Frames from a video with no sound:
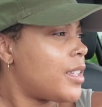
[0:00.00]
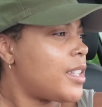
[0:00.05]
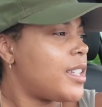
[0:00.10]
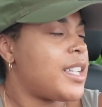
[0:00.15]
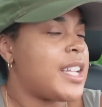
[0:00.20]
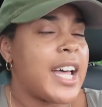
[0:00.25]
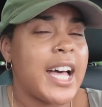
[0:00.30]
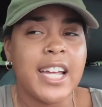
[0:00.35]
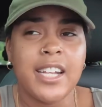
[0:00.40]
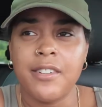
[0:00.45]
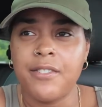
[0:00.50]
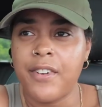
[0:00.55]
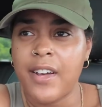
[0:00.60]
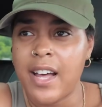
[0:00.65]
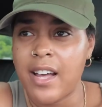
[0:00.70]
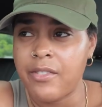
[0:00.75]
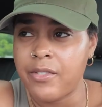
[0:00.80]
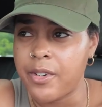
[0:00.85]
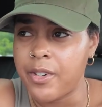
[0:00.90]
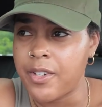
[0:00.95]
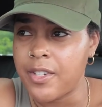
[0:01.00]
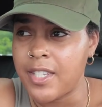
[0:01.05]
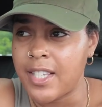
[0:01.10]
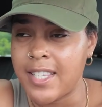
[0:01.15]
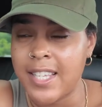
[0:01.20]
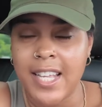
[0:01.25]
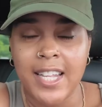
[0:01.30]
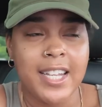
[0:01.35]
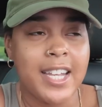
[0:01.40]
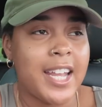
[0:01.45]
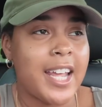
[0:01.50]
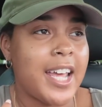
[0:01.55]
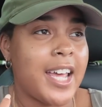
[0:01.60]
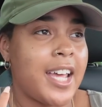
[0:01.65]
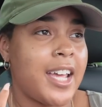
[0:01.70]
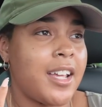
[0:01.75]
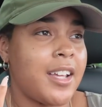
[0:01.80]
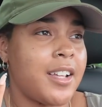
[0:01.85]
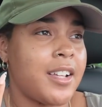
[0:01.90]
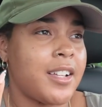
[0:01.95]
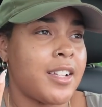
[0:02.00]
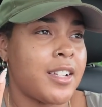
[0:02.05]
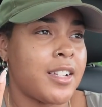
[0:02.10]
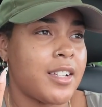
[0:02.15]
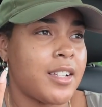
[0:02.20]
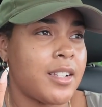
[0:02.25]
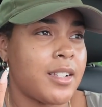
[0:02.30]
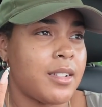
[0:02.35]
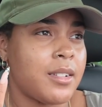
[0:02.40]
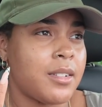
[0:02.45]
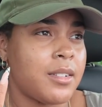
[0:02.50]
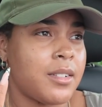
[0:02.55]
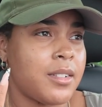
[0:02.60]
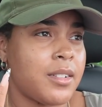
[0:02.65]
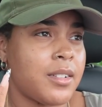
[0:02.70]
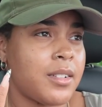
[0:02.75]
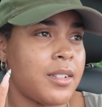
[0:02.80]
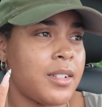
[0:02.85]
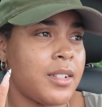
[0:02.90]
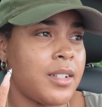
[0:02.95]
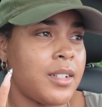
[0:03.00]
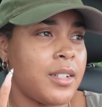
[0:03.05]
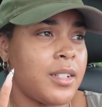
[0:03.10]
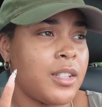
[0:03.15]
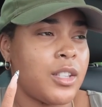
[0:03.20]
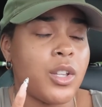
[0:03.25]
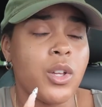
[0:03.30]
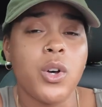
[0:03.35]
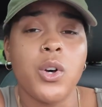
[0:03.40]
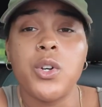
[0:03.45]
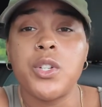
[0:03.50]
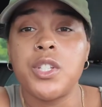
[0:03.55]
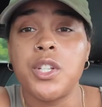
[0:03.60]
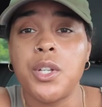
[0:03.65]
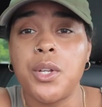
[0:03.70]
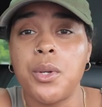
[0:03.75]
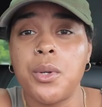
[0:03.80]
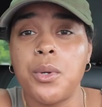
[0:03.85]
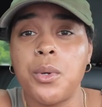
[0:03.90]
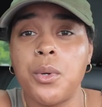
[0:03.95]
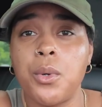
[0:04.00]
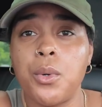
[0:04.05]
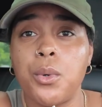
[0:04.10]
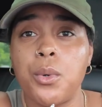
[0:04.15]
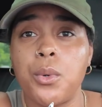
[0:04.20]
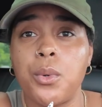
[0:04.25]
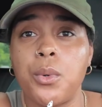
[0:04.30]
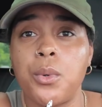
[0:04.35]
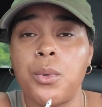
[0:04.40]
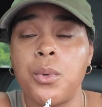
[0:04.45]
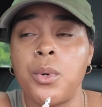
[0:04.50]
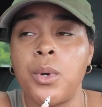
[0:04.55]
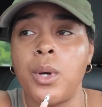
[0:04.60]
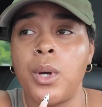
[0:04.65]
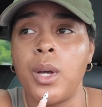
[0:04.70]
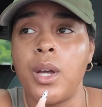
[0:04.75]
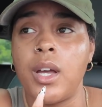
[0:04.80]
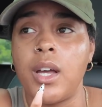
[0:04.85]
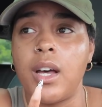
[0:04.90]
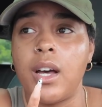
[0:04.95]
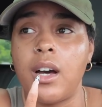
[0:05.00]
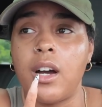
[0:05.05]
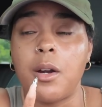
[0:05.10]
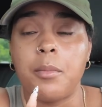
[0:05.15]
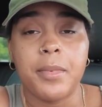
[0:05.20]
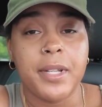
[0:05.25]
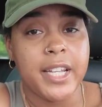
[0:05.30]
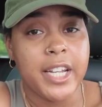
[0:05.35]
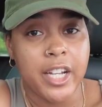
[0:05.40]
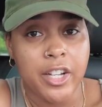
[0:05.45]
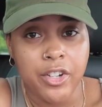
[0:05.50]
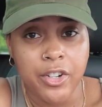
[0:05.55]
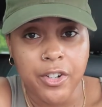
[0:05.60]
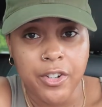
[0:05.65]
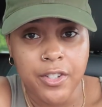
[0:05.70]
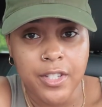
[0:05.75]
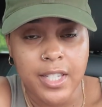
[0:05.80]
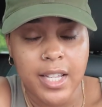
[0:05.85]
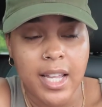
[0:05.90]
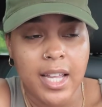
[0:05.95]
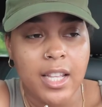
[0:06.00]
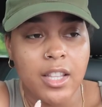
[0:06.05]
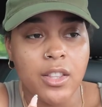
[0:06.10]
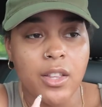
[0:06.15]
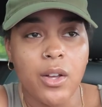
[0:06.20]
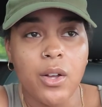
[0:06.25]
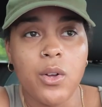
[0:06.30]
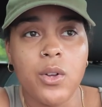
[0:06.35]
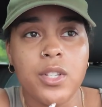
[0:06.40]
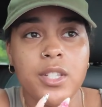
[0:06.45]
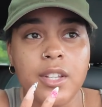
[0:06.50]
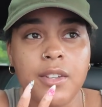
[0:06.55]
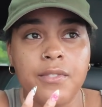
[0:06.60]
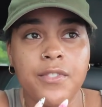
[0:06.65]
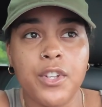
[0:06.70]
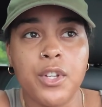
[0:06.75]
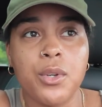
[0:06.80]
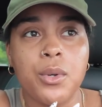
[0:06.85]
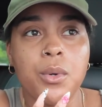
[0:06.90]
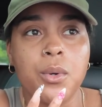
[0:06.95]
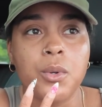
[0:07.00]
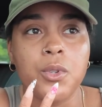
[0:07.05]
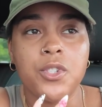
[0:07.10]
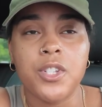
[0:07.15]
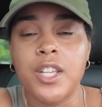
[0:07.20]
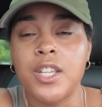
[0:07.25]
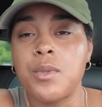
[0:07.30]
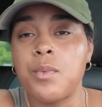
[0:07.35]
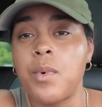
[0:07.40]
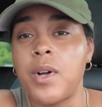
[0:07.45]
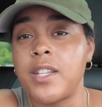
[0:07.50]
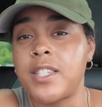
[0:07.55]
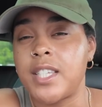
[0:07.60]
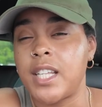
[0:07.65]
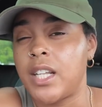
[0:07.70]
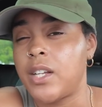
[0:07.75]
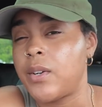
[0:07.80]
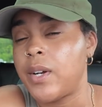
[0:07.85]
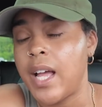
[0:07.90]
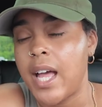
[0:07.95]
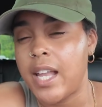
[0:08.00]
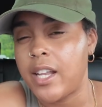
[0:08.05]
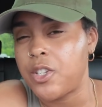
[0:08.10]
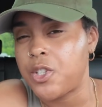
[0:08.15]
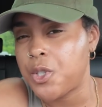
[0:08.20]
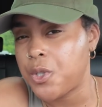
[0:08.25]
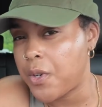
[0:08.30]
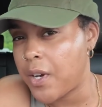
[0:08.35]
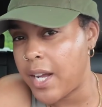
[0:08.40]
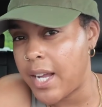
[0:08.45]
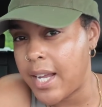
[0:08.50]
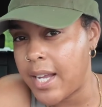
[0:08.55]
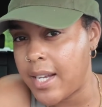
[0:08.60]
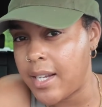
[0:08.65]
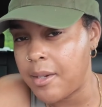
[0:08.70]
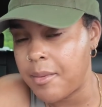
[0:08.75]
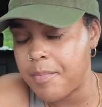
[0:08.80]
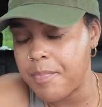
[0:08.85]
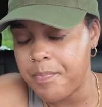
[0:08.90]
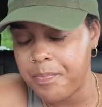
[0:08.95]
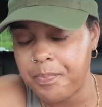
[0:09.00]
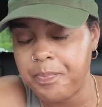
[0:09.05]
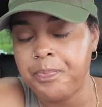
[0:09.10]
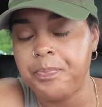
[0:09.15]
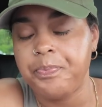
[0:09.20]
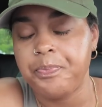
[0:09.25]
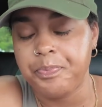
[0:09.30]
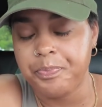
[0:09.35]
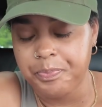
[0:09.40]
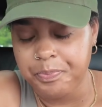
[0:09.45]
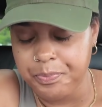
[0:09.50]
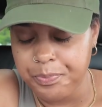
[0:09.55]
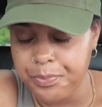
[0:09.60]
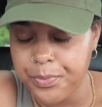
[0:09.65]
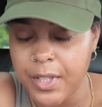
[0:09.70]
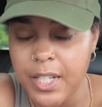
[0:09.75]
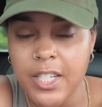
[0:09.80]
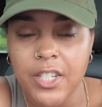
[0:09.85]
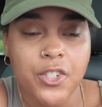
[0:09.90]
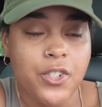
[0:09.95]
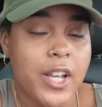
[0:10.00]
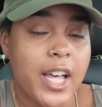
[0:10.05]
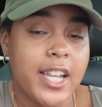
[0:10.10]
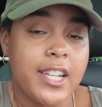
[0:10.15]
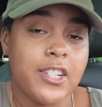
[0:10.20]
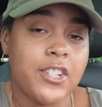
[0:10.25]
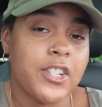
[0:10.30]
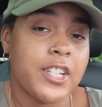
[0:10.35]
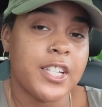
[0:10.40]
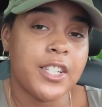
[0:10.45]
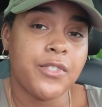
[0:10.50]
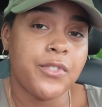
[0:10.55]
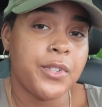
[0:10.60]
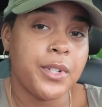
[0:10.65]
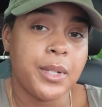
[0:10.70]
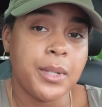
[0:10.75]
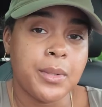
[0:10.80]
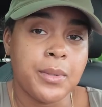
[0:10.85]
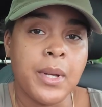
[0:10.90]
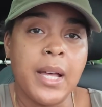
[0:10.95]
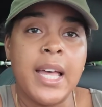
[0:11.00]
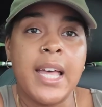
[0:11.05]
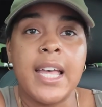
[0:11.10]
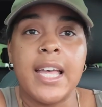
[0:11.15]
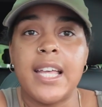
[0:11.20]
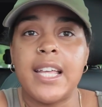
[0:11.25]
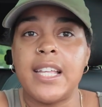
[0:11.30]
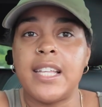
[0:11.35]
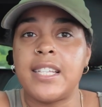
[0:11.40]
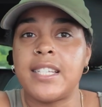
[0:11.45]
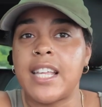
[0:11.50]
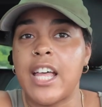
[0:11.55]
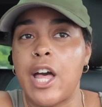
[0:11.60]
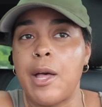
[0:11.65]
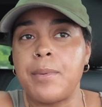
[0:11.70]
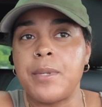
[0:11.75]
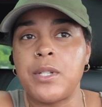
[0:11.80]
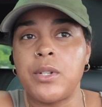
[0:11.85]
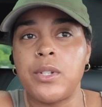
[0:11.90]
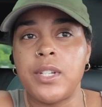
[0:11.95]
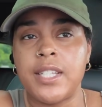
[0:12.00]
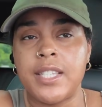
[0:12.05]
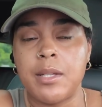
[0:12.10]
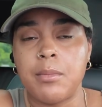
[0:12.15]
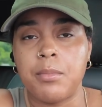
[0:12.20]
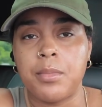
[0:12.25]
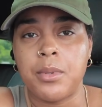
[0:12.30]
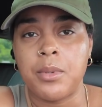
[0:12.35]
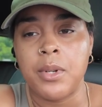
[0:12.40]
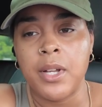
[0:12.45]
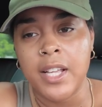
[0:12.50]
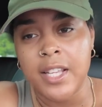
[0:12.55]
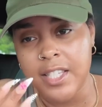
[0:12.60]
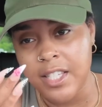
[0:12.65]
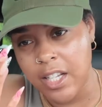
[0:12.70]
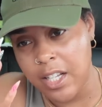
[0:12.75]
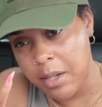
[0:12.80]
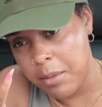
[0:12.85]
9 to 5ers said that those of you who are beginners and those of you who just want to learn how to trade, this strategy is for you. It is absolutely simple. So